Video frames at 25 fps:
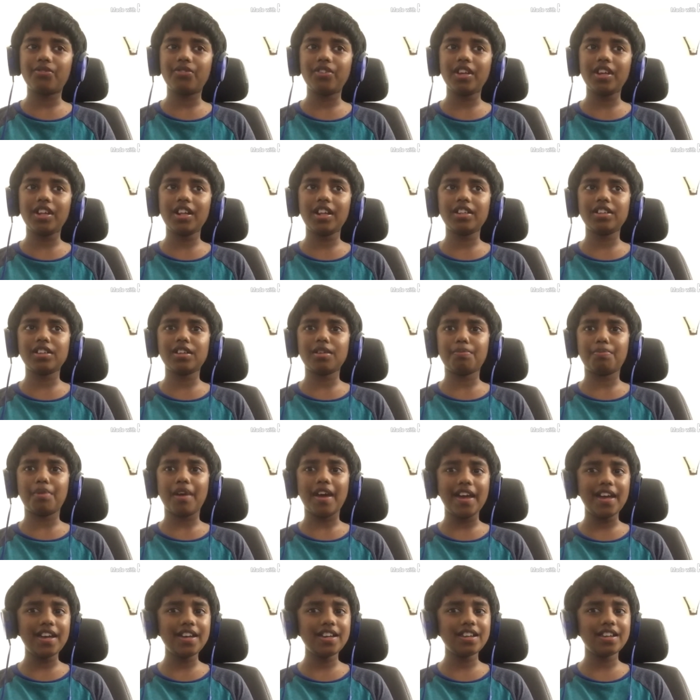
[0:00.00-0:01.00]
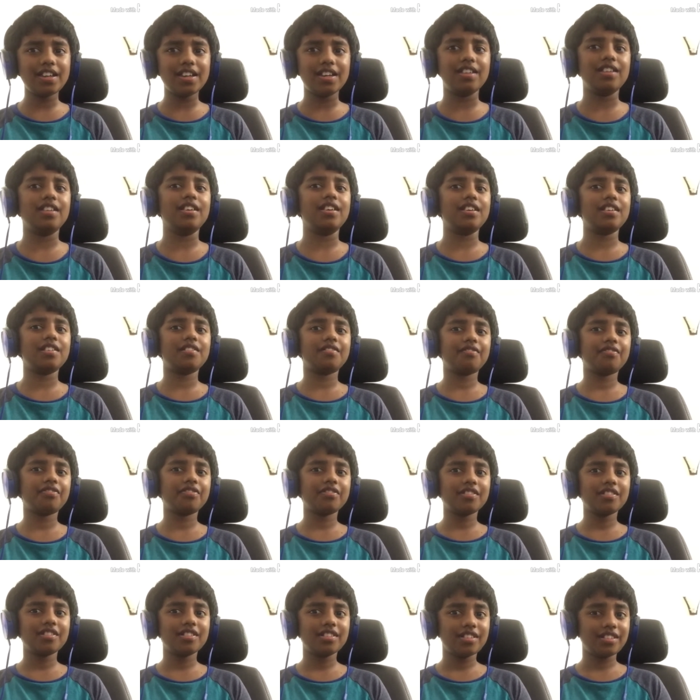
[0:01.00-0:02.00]
feeling the pain in it.
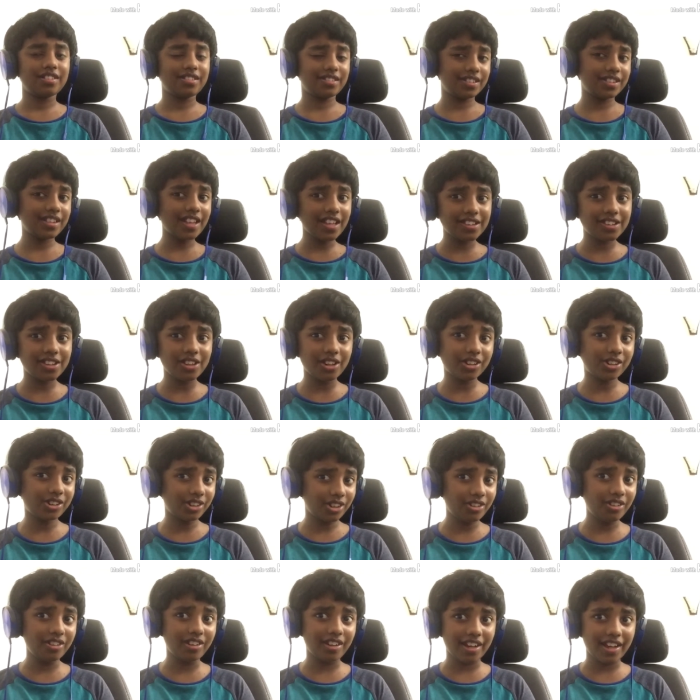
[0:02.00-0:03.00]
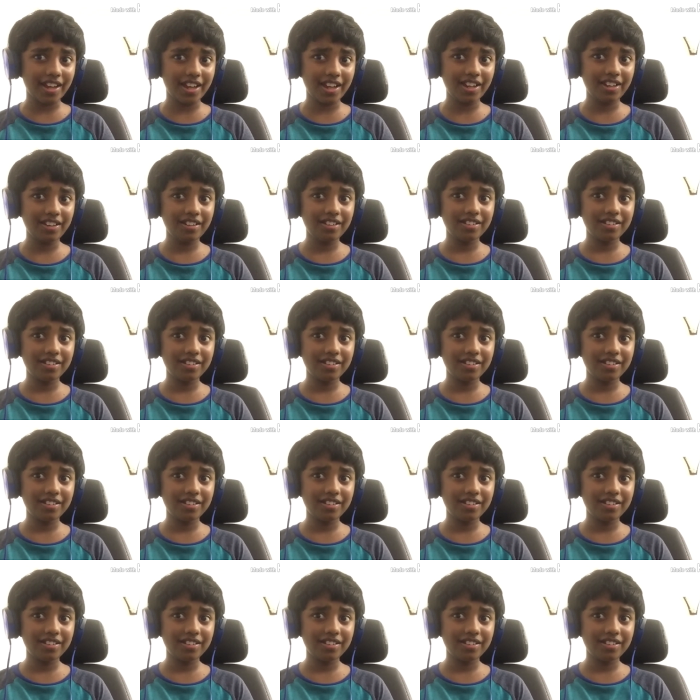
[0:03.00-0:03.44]
That's so cool, right?